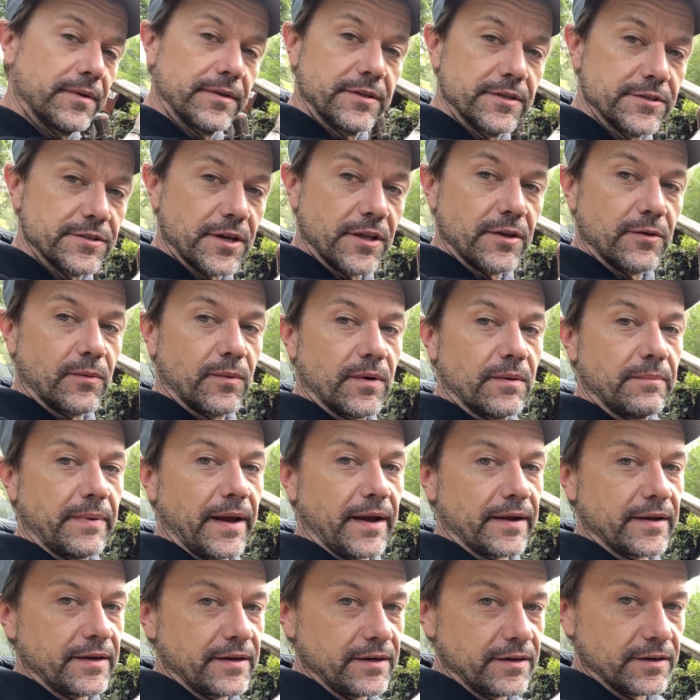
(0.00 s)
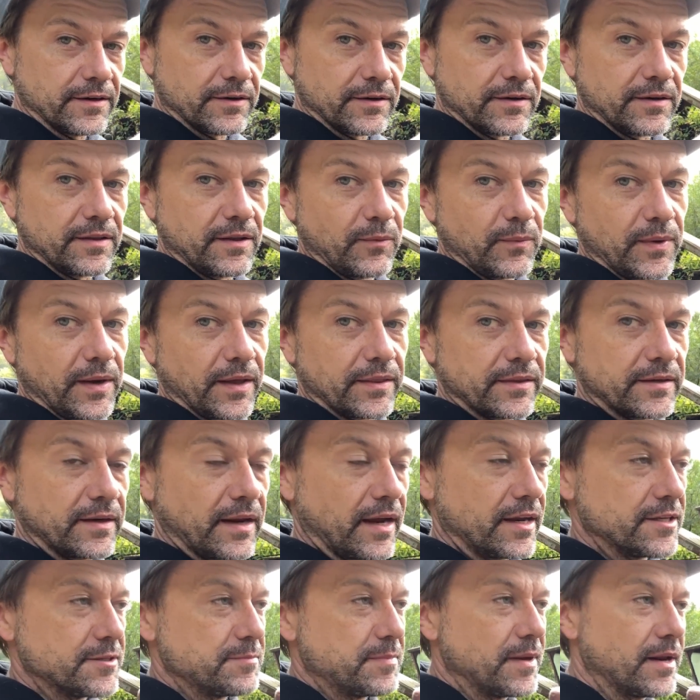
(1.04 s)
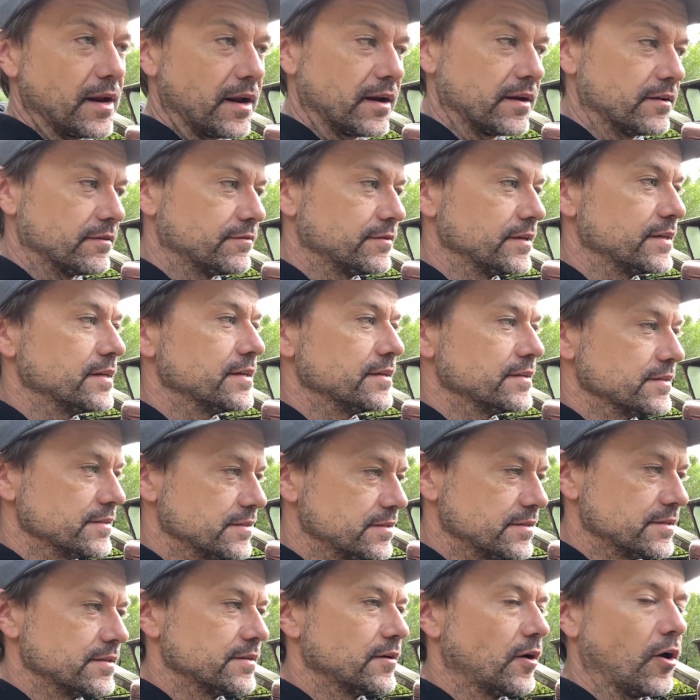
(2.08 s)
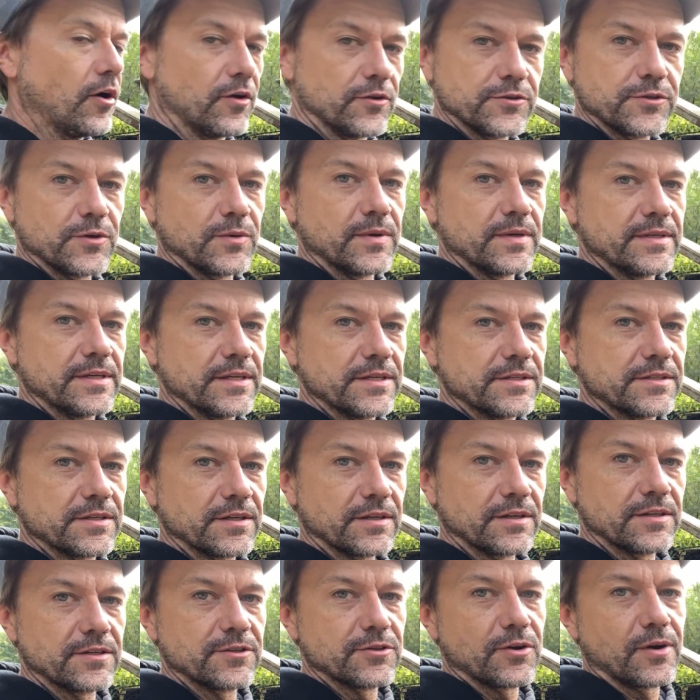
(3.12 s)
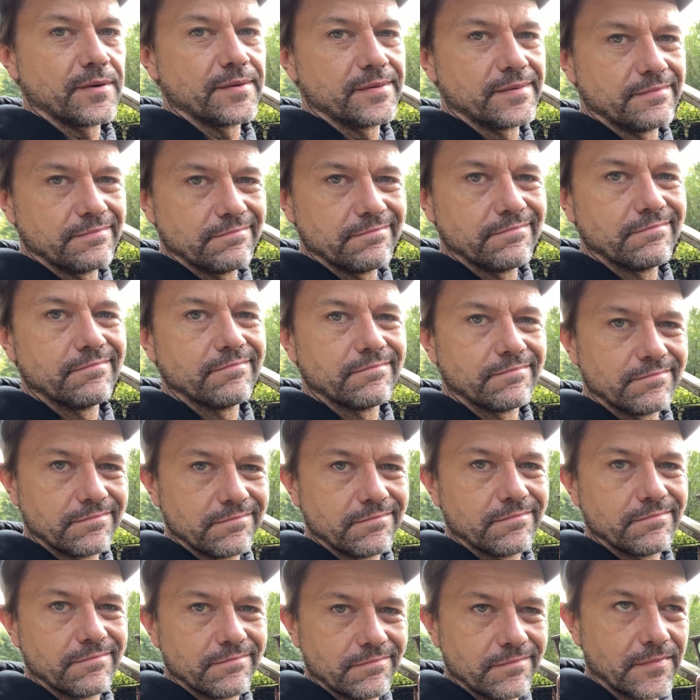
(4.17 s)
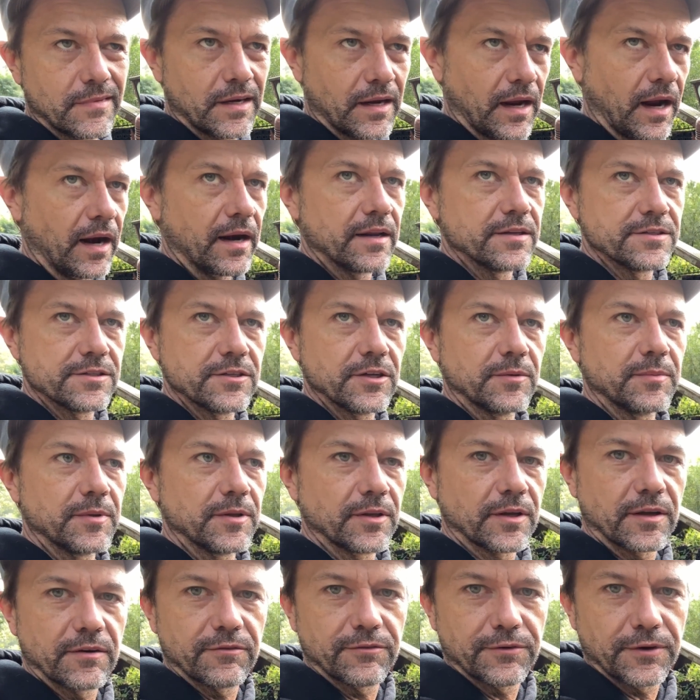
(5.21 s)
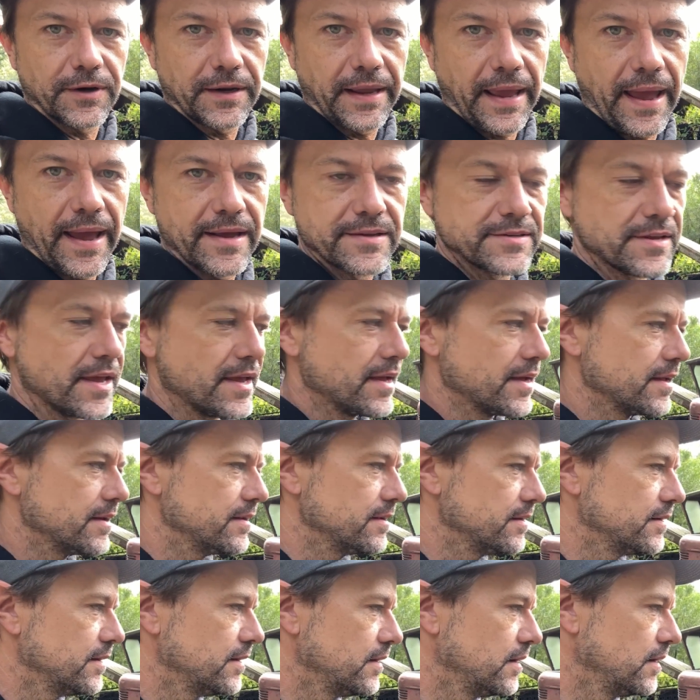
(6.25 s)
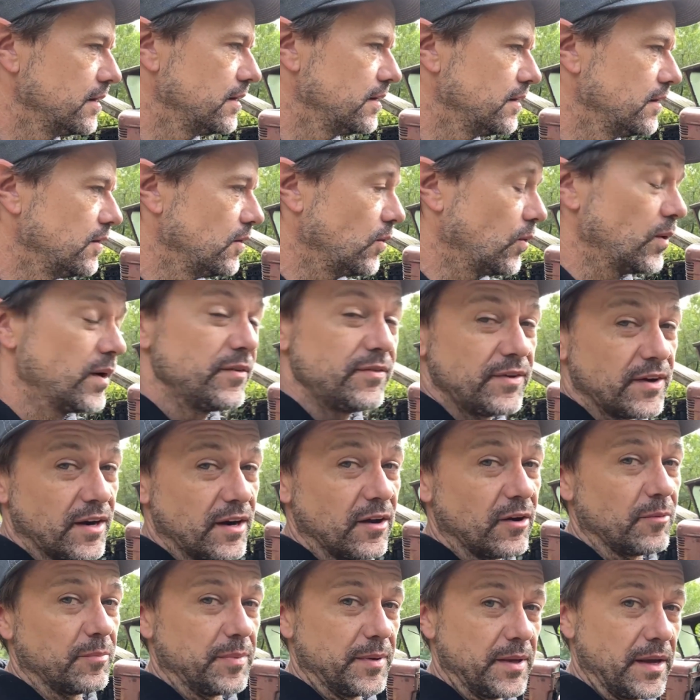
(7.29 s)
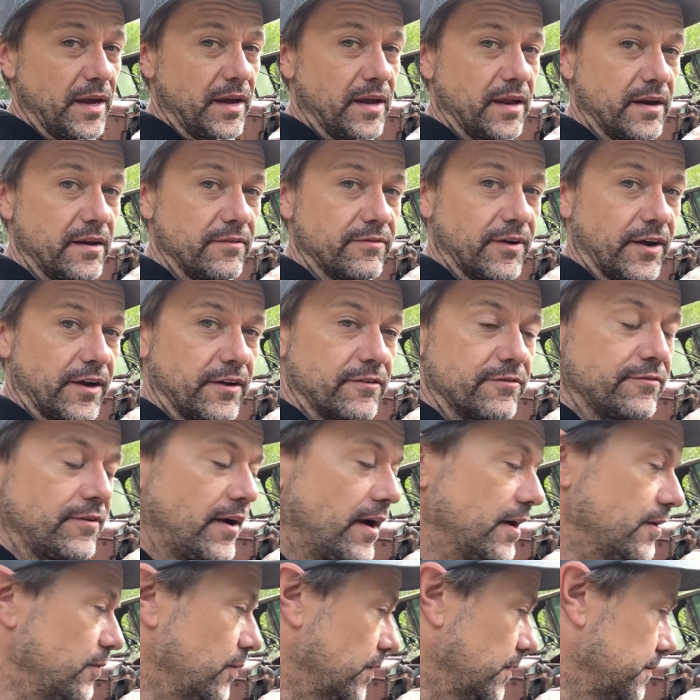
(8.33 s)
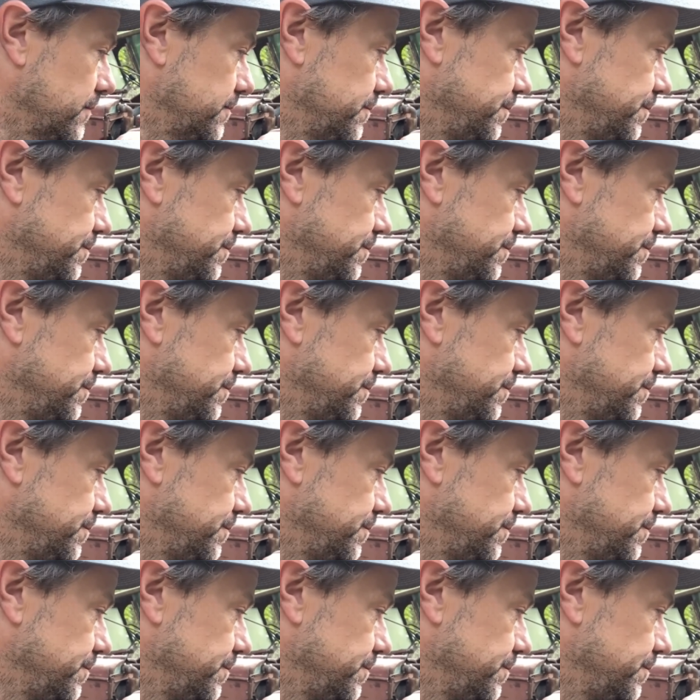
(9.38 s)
this other one back here that we got the 9-speed out of is also a distillate. So I'd kind of still be looking for a gas head or even an LP head if I could find one.